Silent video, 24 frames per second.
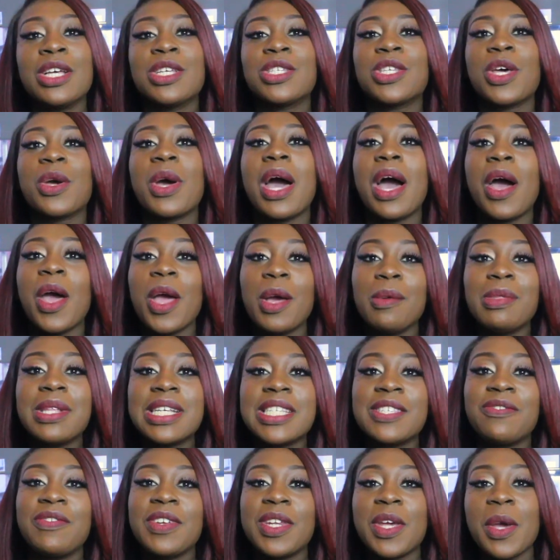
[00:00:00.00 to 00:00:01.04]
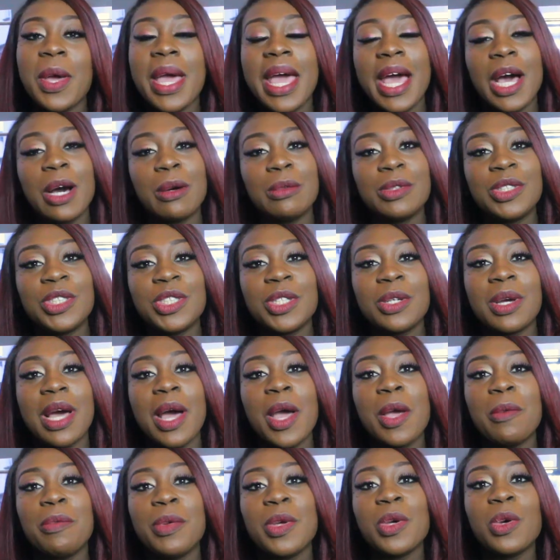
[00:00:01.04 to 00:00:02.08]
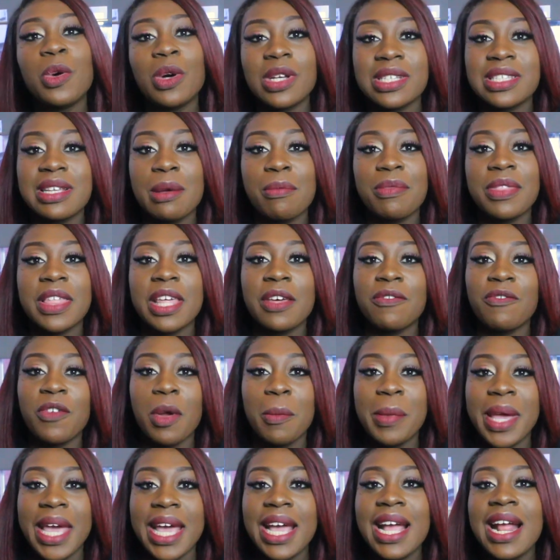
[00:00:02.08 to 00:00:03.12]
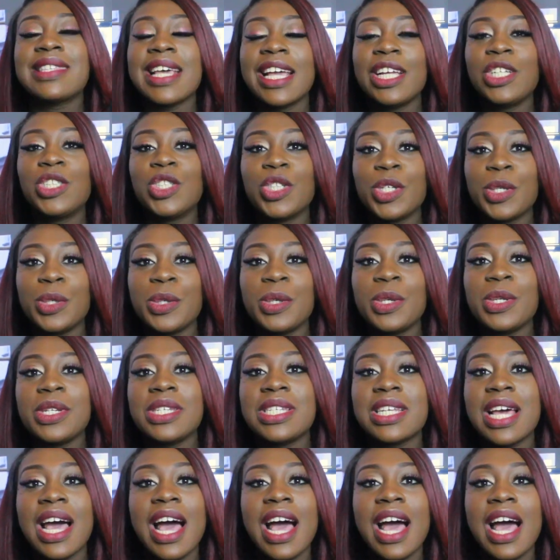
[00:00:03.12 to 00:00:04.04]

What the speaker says: So I hope this video helped you. I hope you got something from it. Stay tuned.